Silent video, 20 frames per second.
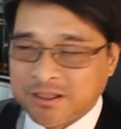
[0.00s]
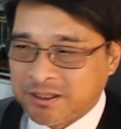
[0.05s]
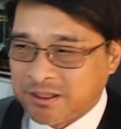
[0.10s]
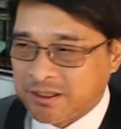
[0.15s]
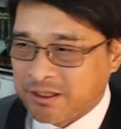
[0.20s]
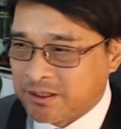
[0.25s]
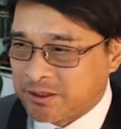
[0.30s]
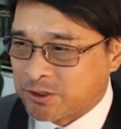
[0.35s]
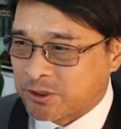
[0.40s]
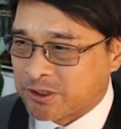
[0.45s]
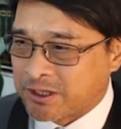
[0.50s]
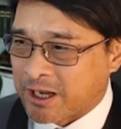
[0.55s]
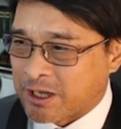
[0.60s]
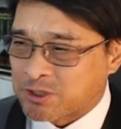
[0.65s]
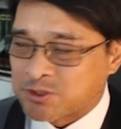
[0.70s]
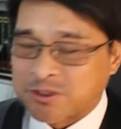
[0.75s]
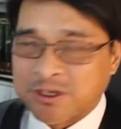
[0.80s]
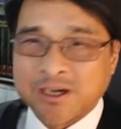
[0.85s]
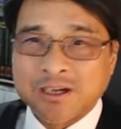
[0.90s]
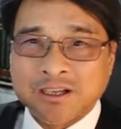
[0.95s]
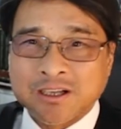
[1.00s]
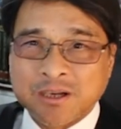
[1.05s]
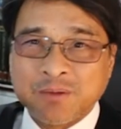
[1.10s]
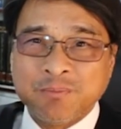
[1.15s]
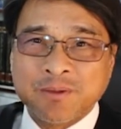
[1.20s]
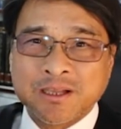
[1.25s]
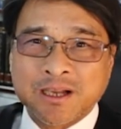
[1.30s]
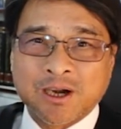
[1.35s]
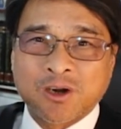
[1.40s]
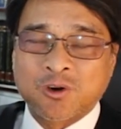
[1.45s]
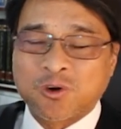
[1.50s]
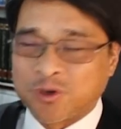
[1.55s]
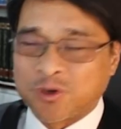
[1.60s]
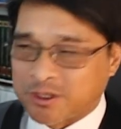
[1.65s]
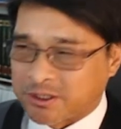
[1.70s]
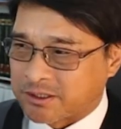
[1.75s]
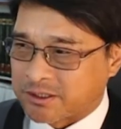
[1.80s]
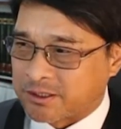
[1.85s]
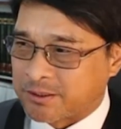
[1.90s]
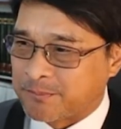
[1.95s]
International Criminal
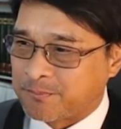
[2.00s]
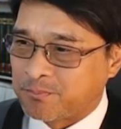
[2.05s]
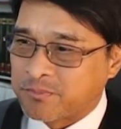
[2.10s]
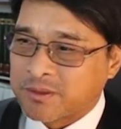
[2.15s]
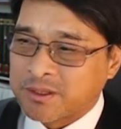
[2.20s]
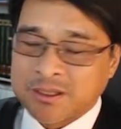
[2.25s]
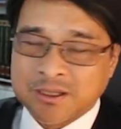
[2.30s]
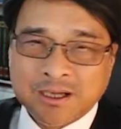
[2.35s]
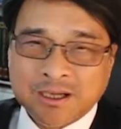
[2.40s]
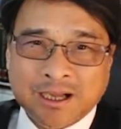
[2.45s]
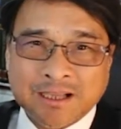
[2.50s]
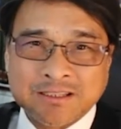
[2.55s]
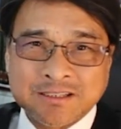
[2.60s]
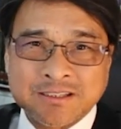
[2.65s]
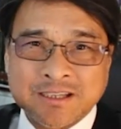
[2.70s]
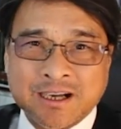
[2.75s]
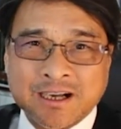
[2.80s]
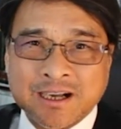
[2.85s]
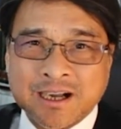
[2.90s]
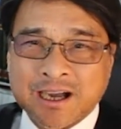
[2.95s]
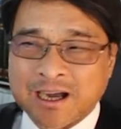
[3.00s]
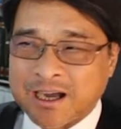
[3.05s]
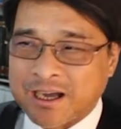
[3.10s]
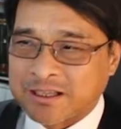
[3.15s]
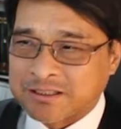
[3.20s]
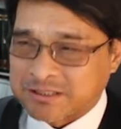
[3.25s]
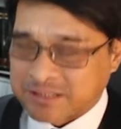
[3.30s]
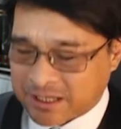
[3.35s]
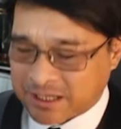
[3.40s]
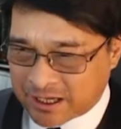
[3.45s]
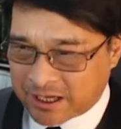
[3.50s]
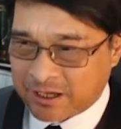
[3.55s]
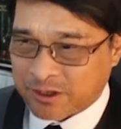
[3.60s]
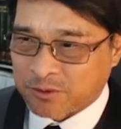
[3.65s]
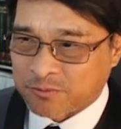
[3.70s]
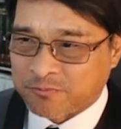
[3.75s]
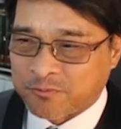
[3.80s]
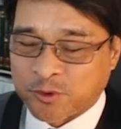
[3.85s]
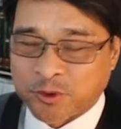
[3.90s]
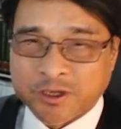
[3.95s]
Court, at saka sa
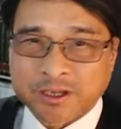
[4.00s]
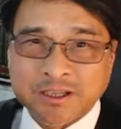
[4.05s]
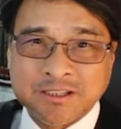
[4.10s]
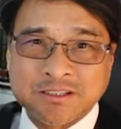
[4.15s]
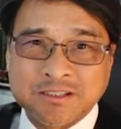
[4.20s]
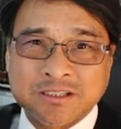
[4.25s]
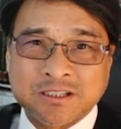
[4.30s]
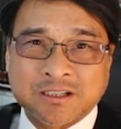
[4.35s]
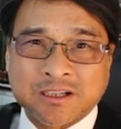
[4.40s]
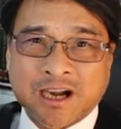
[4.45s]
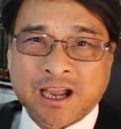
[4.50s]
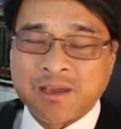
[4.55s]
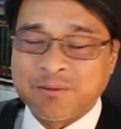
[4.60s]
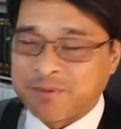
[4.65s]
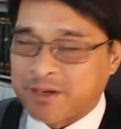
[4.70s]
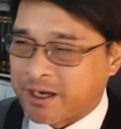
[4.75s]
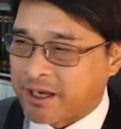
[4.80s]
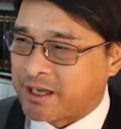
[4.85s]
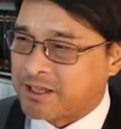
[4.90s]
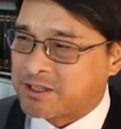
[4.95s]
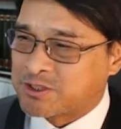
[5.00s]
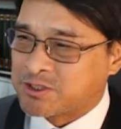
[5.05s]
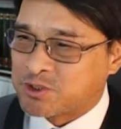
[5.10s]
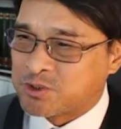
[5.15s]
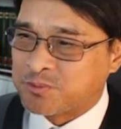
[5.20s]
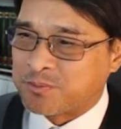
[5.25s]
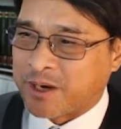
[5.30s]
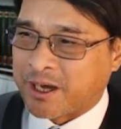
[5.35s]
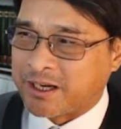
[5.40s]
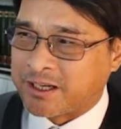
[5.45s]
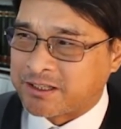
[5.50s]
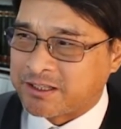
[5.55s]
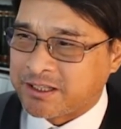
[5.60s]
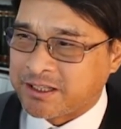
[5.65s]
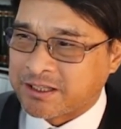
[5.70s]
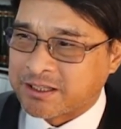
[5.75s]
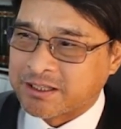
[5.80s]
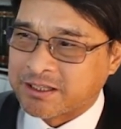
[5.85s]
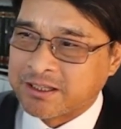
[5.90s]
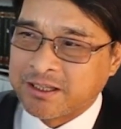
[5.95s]
for his crime against
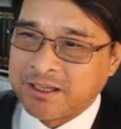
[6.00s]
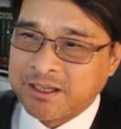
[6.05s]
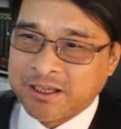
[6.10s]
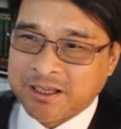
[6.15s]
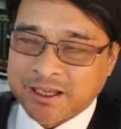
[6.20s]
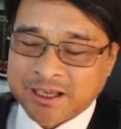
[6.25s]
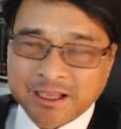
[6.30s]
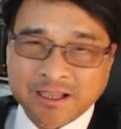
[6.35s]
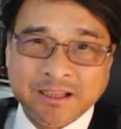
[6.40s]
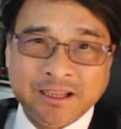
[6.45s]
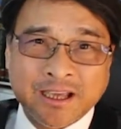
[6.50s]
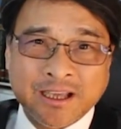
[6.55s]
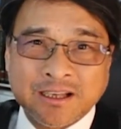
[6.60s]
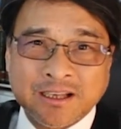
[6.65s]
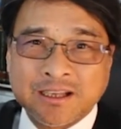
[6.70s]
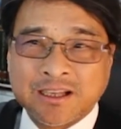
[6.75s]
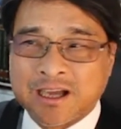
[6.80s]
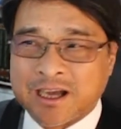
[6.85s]
humanity. And then